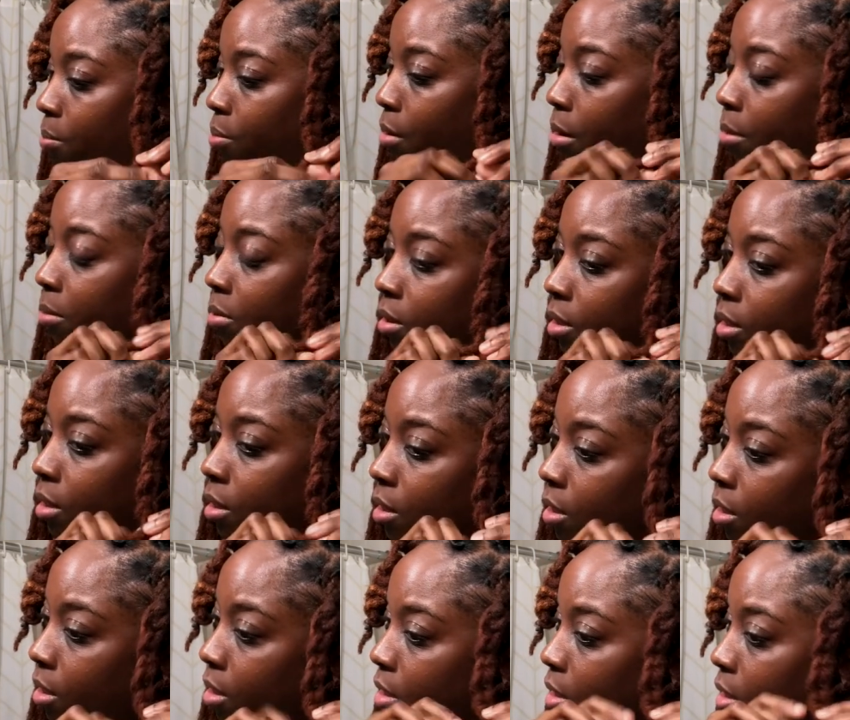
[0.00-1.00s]
probably
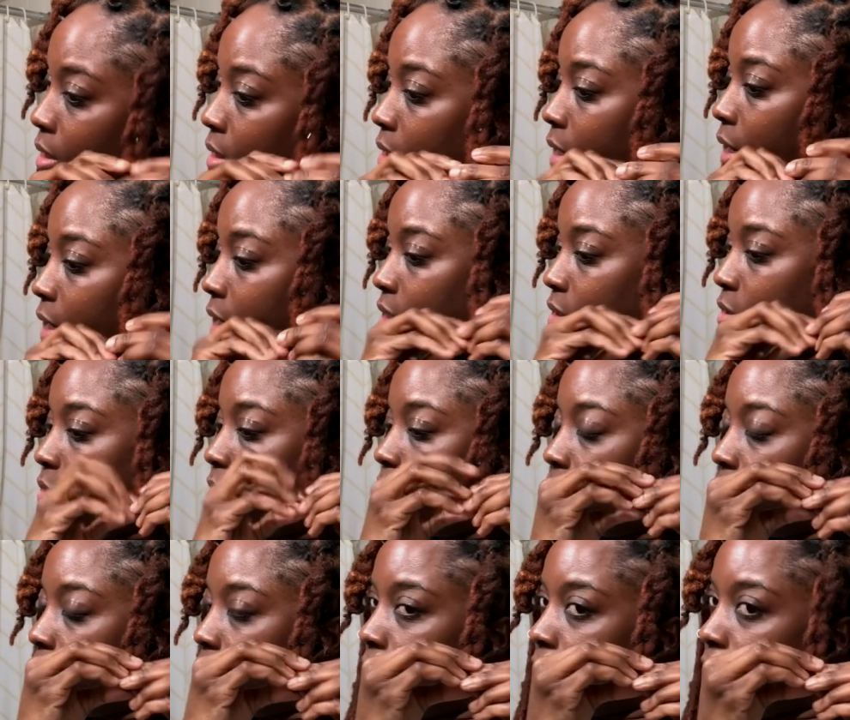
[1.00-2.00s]
not
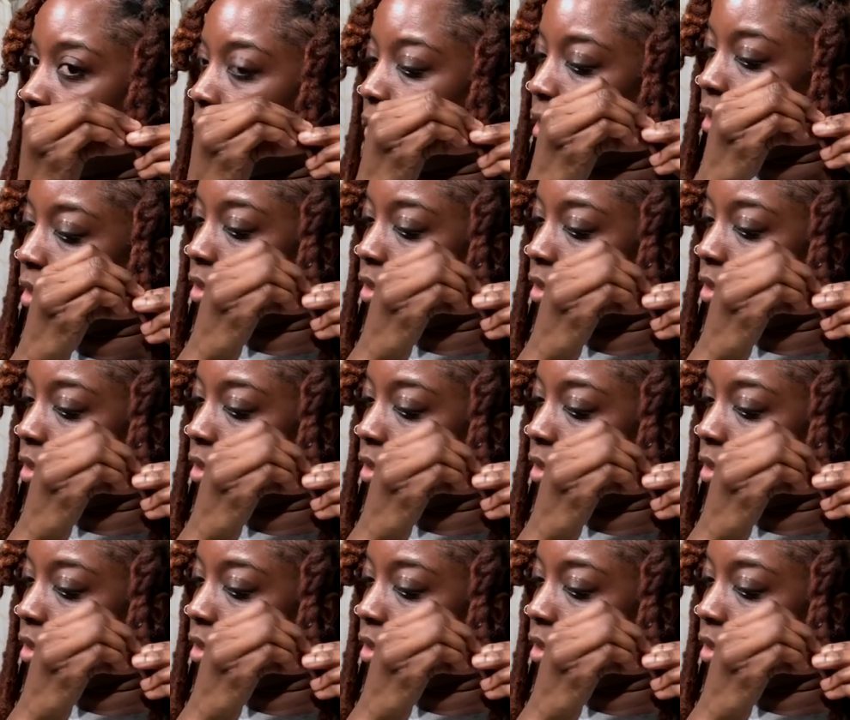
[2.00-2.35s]
doing it how I